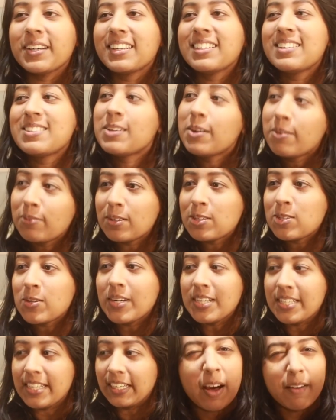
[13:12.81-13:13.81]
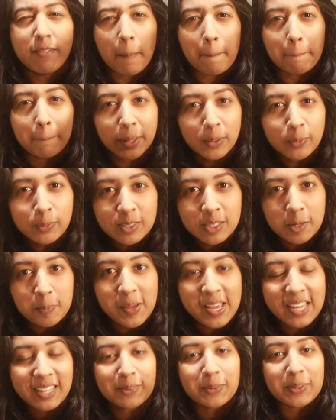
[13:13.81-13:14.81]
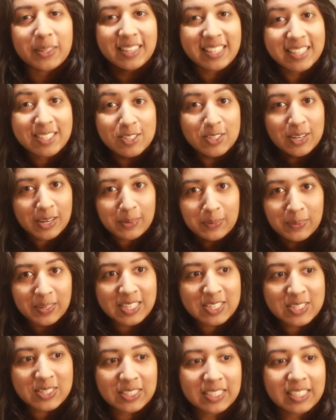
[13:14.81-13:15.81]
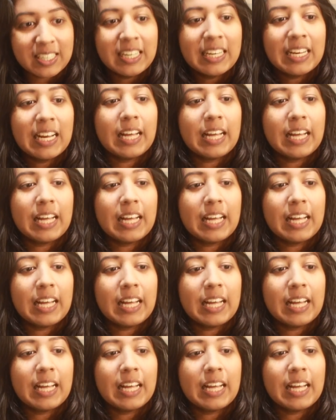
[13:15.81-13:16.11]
It's so frustrating. I have a bone to pick with this generation,